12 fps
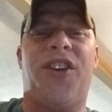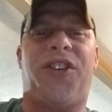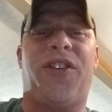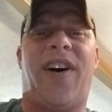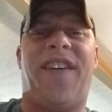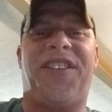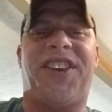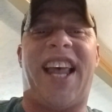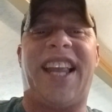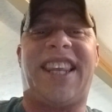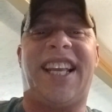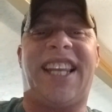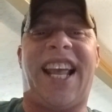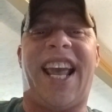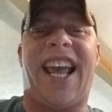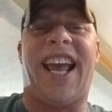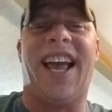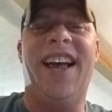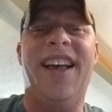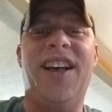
so upset today.